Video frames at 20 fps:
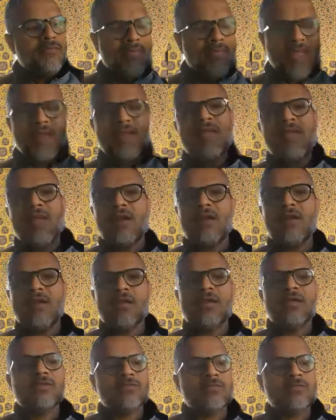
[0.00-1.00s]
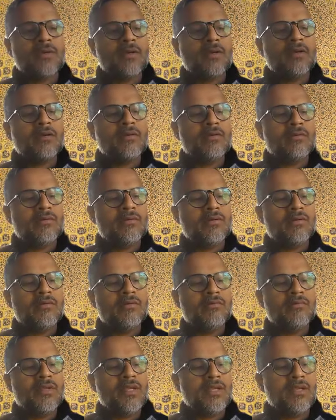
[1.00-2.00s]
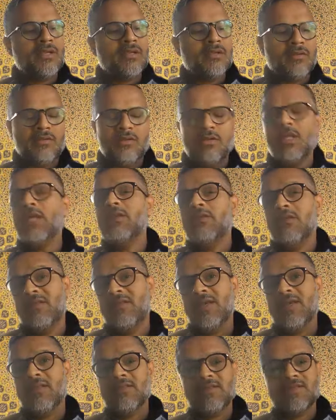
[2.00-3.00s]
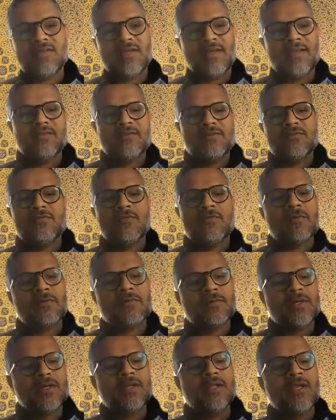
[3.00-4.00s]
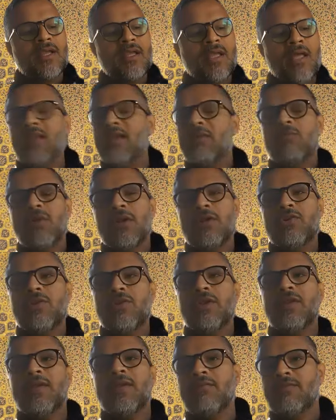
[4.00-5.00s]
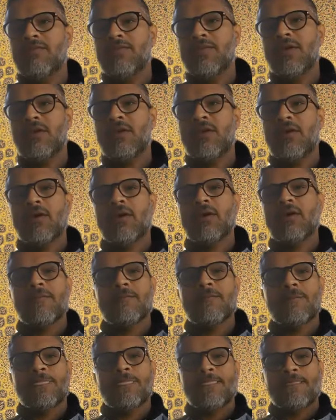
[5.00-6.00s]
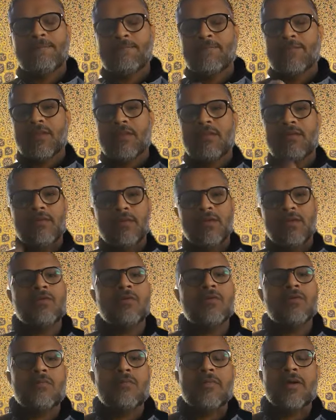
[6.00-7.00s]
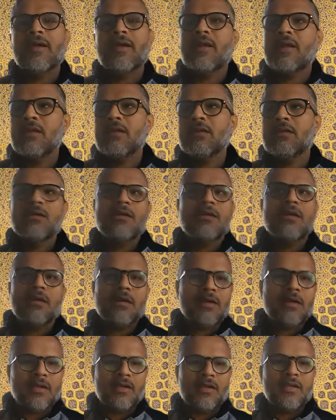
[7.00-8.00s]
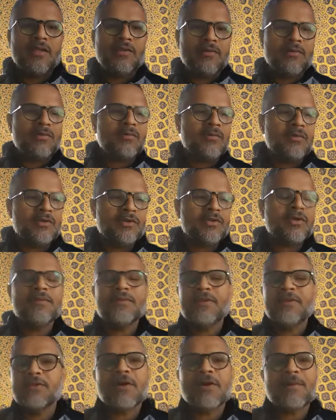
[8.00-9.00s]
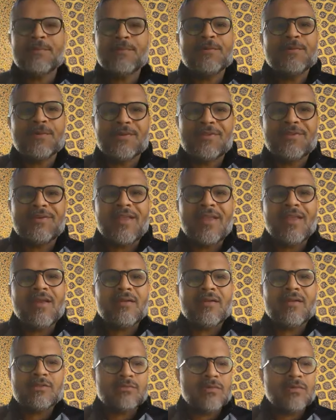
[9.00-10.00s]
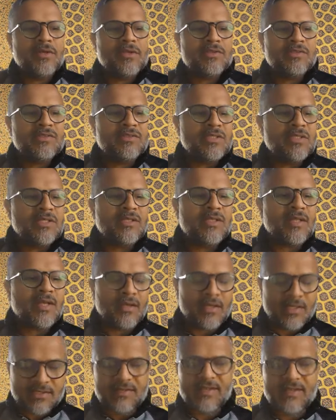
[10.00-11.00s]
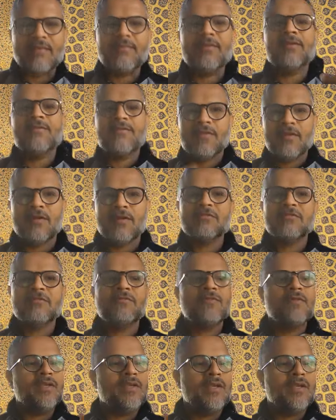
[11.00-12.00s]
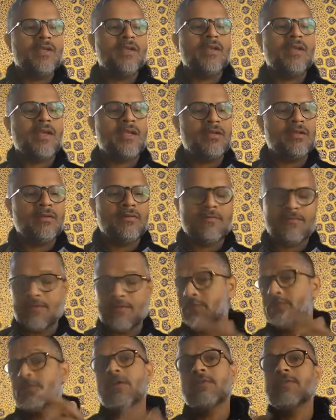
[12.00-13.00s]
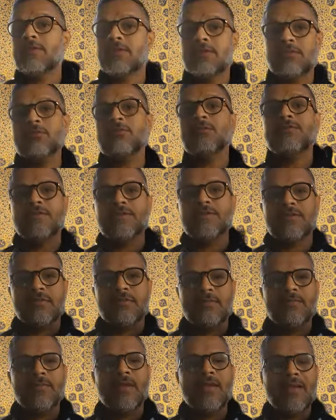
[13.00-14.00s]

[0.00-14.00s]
many areas where we need to take the sciences forward. And I'm wondering if there are, in your mind, the top two or three areas where you see that Islamic philosophy and philosophical Sufism